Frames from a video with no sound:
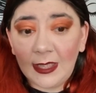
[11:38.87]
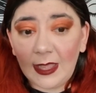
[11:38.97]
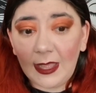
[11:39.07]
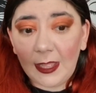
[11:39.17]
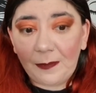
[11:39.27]

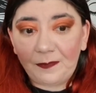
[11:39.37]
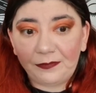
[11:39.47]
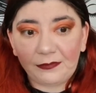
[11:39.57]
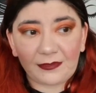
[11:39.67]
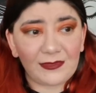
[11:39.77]

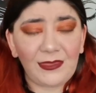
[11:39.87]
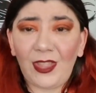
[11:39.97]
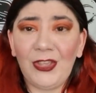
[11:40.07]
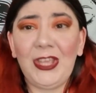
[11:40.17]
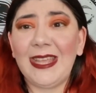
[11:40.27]

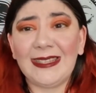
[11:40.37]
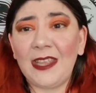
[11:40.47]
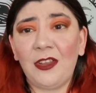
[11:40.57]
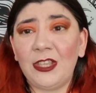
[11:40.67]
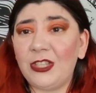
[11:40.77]
You get 10
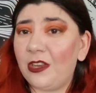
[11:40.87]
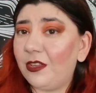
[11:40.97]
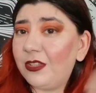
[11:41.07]
eyeshadows,